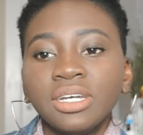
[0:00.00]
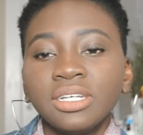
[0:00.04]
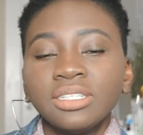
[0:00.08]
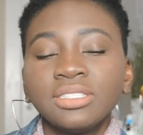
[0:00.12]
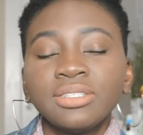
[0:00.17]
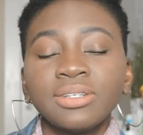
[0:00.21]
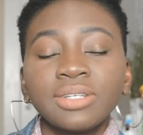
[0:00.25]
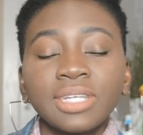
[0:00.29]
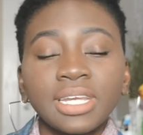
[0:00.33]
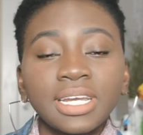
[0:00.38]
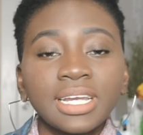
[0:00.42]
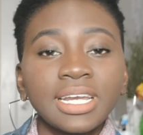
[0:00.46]

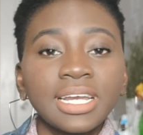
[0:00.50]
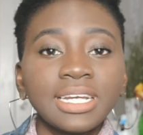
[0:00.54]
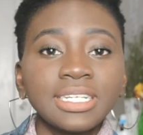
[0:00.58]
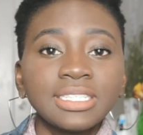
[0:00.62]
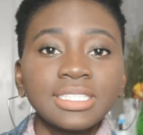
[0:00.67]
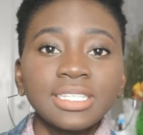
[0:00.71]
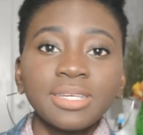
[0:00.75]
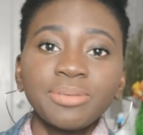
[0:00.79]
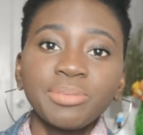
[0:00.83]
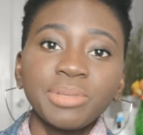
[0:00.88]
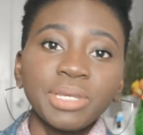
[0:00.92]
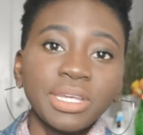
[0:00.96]
So, yeah, guys,
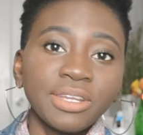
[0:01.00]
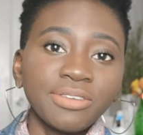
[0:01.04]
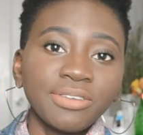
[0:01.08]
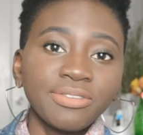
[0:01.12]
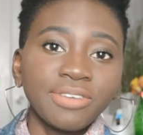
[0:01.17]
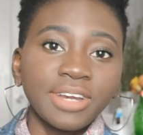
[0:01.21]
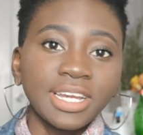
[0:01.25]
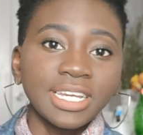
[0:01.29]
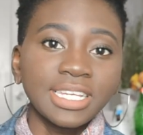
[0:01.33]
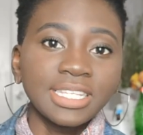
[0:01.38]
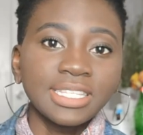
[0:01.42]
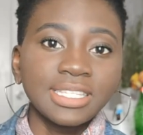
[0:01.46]
give me
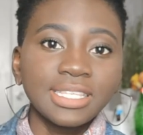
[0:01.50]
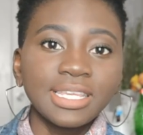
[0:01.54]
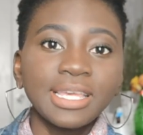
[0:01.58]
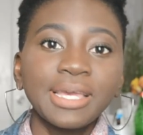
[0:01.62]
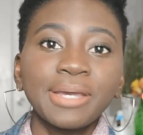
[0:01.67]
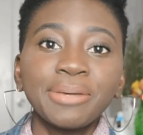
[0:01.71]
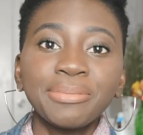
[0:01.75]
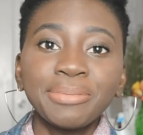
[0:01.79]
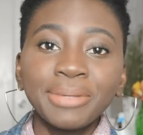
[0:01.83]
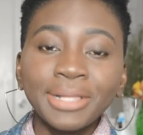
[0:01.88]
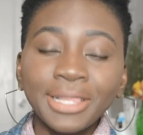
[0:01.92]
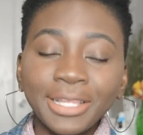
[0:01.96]
advice
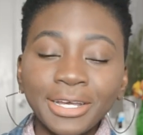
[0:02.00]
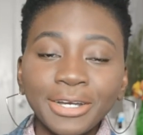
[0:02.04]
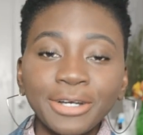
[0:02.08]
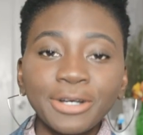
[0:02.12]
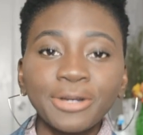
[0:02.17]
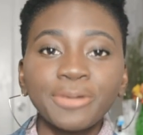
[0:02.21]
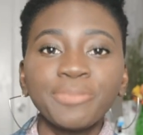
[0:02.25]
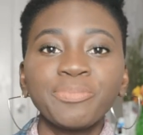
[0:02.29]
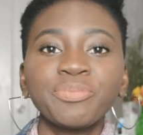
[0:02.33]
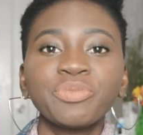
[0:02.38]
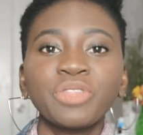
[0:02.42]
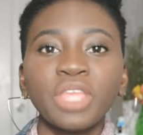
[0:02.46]

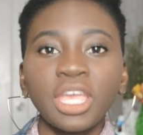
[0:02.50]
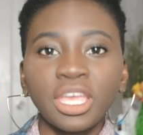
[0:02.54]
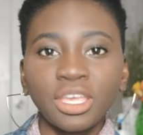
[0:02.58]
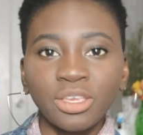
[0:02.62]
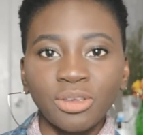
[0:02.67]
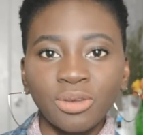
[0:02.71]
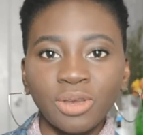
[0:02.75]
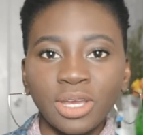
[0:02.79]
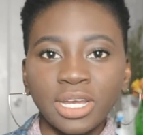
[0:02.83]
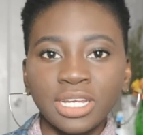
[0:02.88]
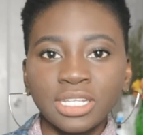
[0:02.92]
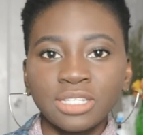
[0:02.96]
below. Thank you
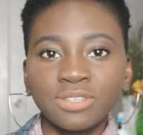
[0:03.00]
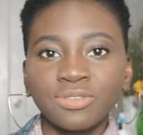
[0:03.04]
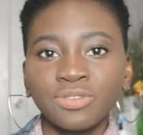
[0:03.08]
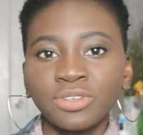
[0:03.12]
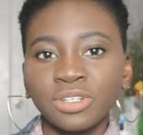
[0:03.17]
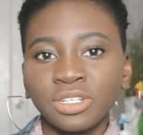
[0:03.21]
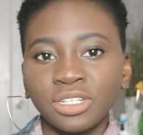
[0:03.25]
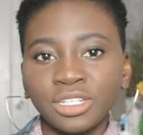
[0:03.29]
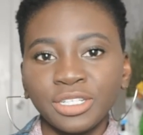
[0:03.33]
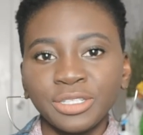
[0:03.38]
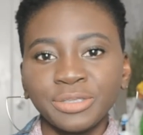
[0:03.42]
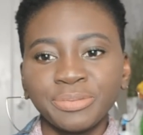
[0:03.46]
guys
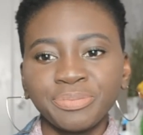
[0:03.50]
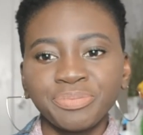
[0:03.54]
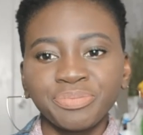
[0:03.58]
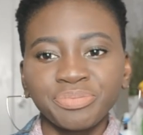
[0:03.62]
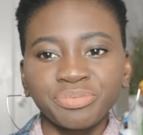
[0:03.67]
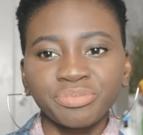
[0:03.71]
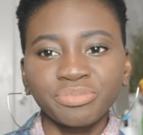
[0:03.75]
for,